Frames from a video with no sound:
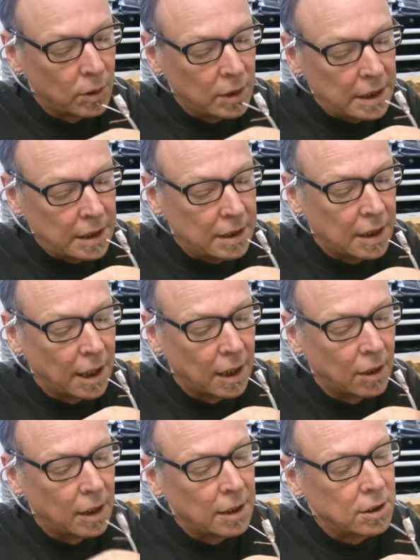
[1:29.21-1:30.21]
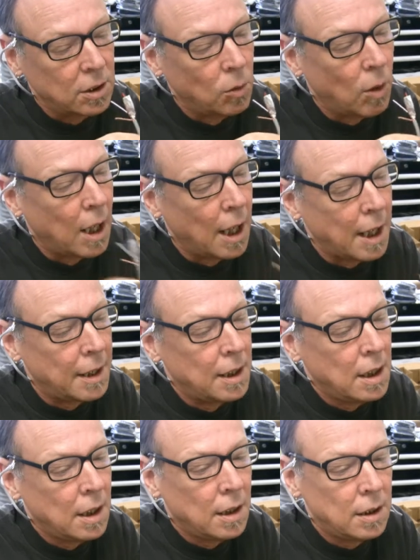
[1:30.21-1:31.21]
detail as to why.
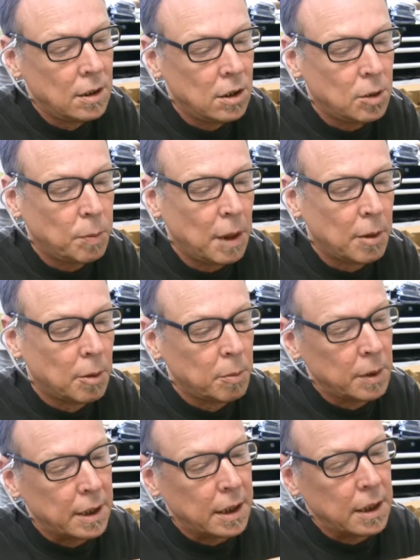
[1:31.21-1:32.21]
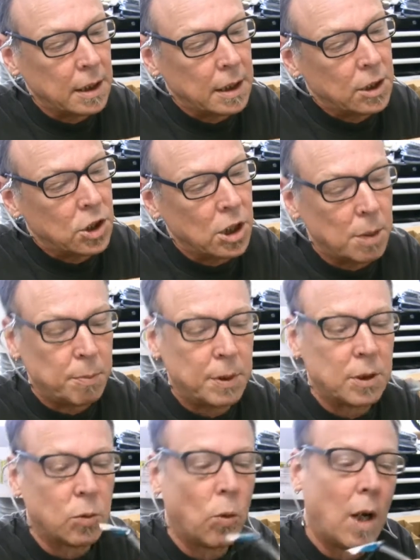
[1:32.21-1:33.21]
This is probably the
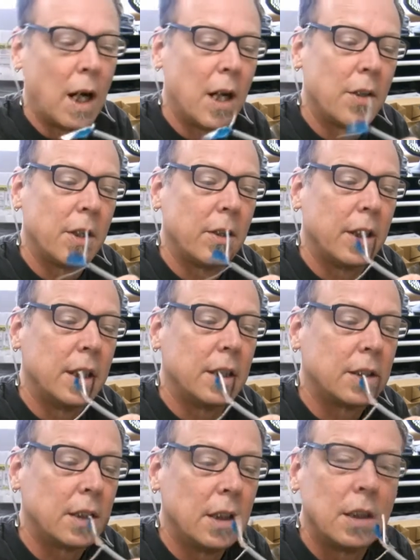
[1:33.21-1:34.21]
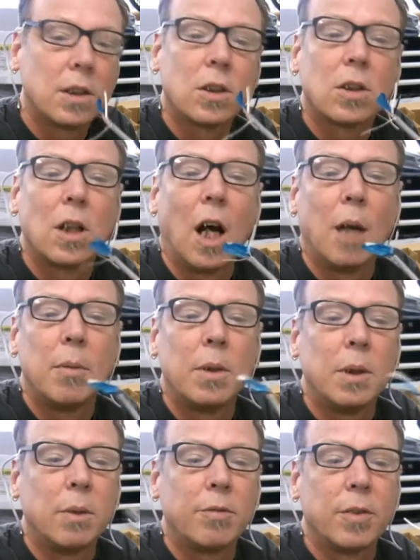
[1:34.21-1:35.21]
cheapest wire there is. This is
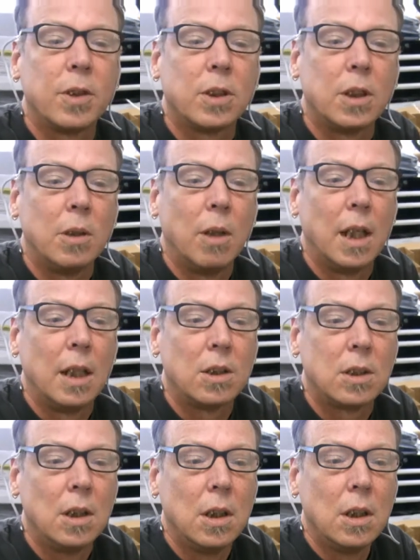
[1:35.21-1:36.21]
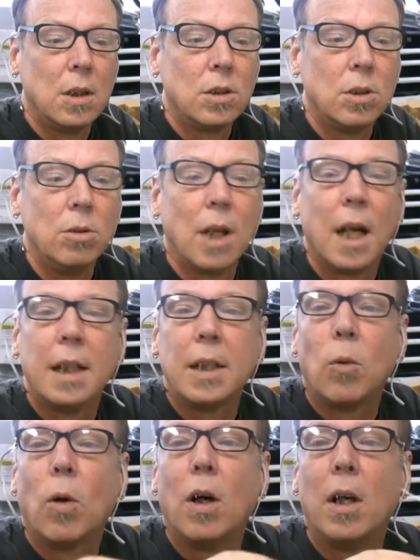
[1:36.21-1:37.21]
commonly referred to as
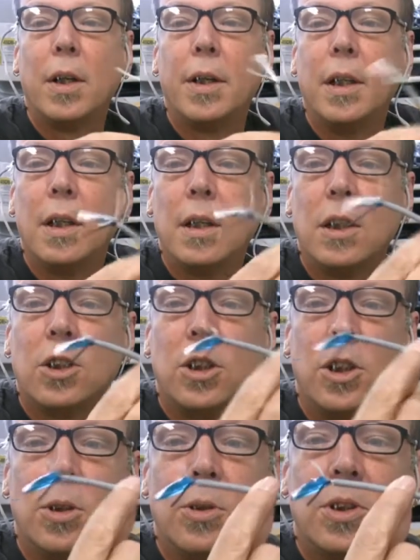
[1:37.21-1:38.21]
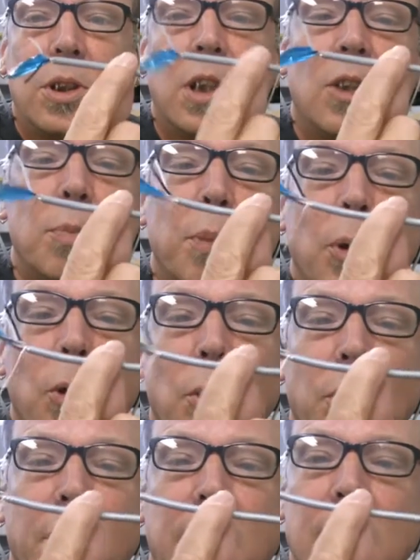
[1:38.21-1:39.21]
291. It's
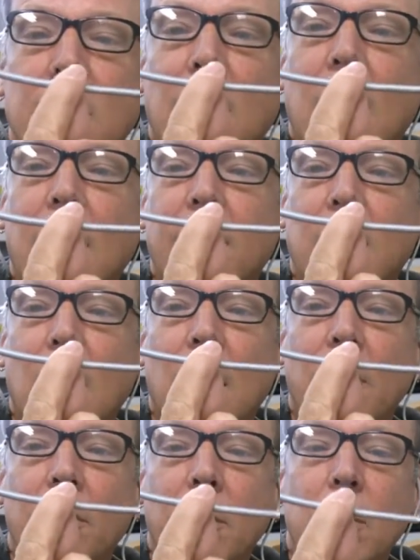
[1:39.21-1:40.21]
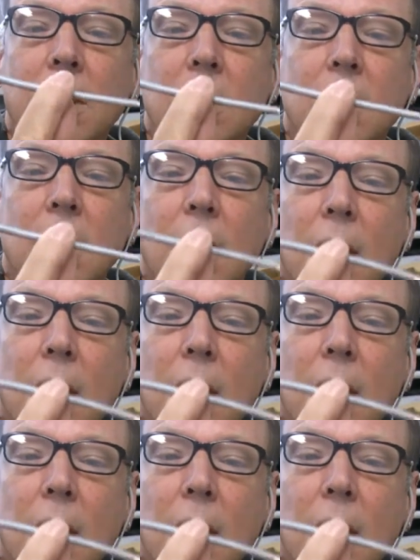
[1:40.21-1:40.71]
pulled inside of conduits,